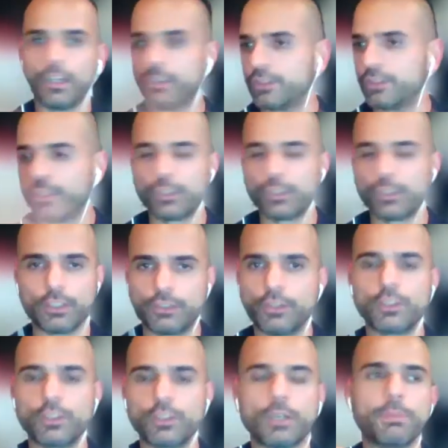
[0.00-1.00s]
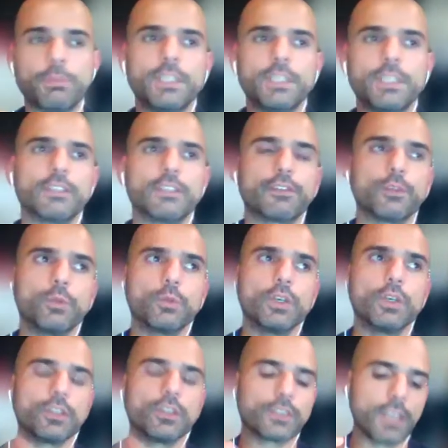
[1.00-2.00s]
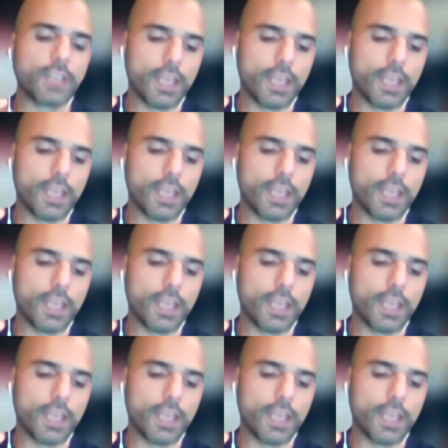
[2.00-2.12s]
two completely different worlds.